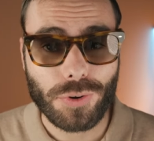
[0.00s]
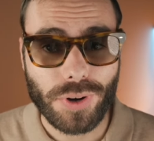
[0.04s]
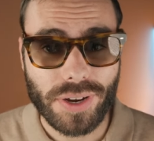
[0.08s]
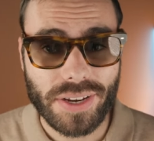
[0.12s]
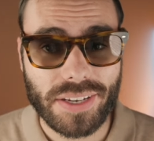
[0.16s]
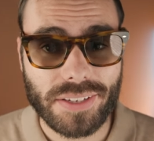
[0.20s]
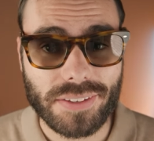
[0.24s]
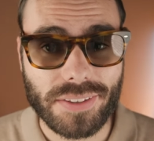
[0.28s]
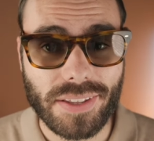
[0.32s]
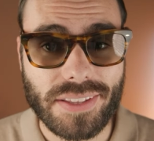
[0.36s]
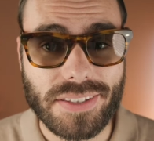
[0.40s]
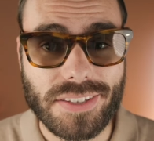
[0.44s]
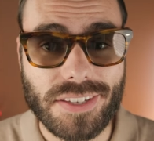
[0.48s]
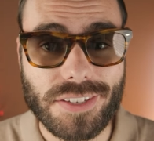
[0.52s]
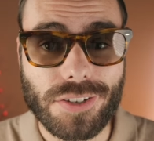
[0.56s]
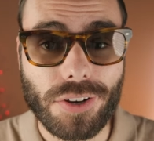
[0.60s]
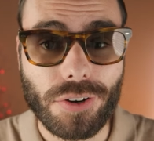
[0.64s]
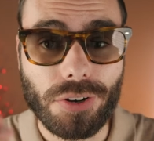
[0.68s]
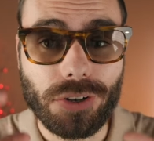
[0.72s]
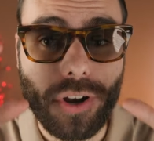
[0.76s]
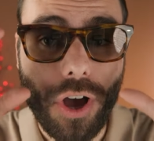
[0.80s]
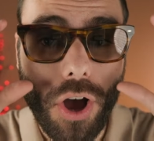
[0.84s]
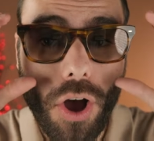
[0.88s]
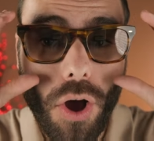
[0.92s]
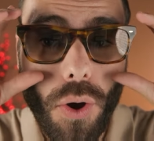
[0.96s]
gradient lenses
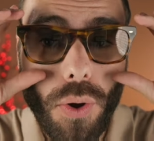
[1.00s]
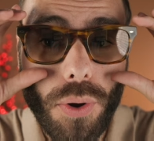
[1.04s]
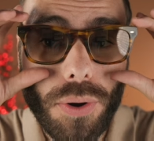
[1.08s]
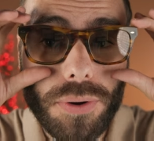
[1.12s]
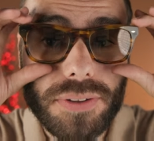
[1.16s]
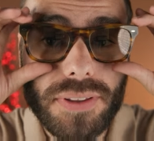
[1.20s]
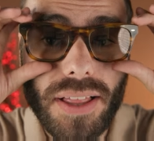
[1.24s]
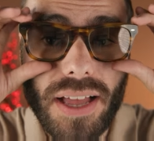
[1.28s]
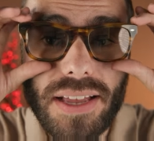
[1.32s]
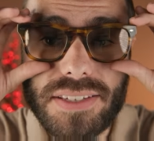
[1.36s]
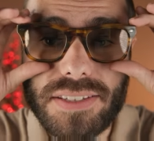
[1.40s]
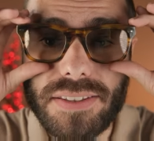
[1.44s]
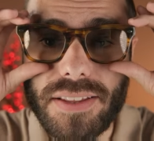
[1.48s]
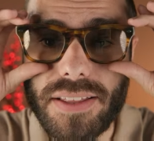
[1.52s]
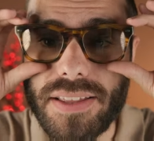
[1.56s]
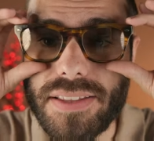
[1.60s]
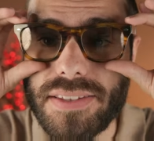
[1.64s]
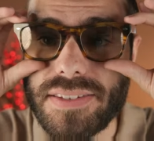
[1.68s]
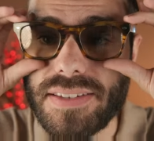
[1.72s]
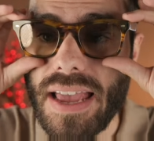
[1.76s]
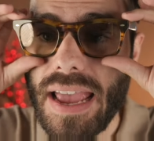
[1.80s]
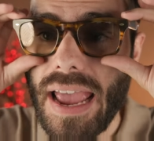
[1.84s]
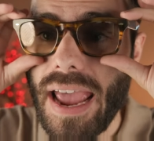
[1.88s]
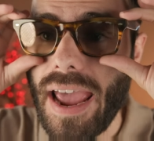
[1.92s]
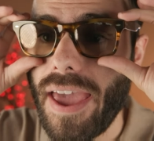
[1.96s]
are an all glass
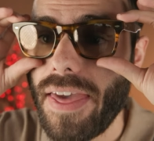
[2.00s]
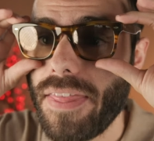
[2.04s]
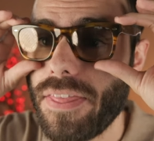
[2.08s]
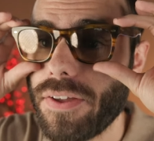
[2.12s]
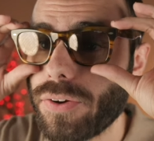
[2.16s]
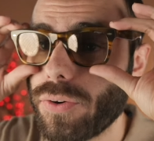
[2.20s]
lens and